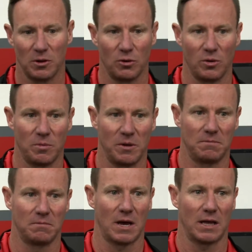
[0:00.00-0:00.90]
Robert Louis will
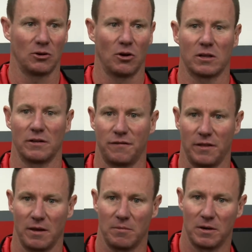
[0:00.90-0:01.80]
be unlikely for
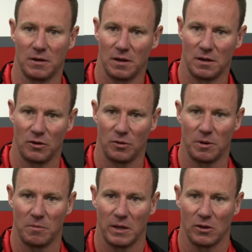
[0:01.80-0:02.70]
them, and he'll
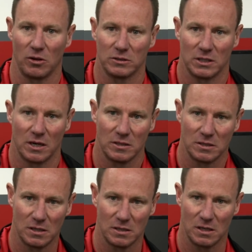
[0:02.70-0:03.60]
be a big loss. You know,
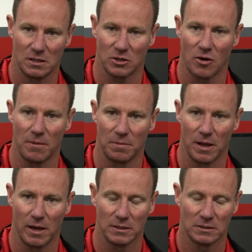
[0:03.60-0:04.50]
he's a great
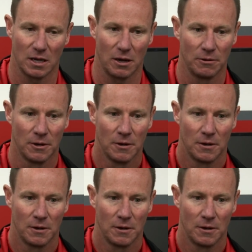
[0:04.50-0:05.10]
player. So,